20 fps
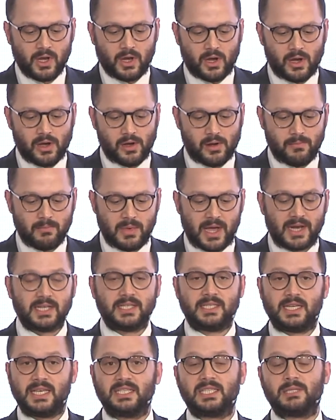And
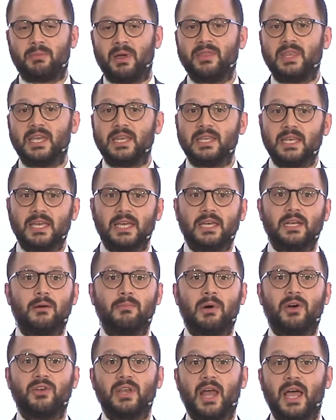indeed, spend they did.
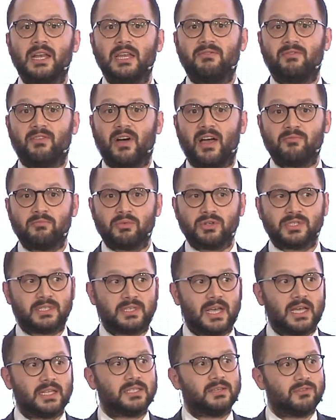About
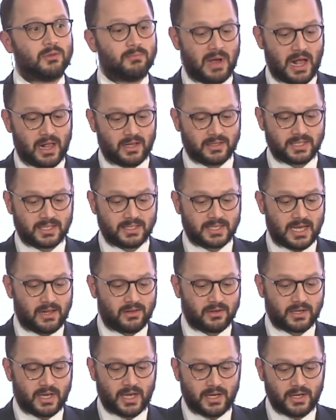95% of the balances
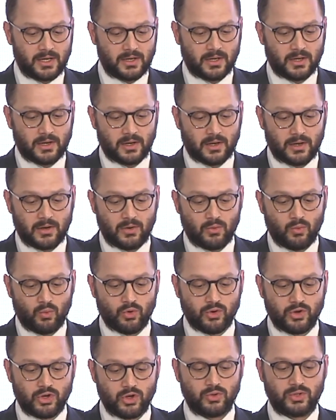allocated
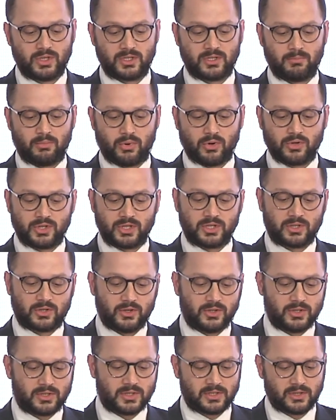were used to purchase
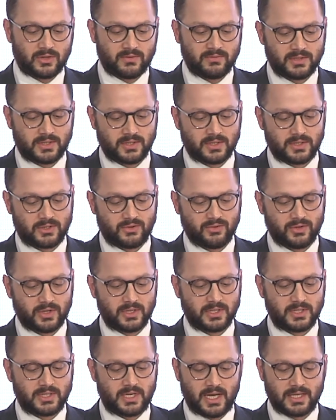goods and services during
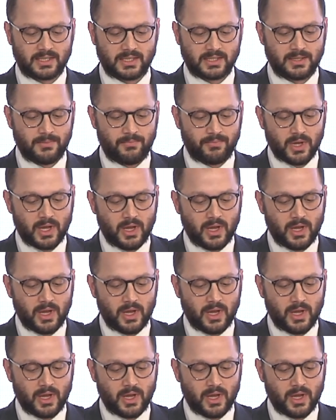the test.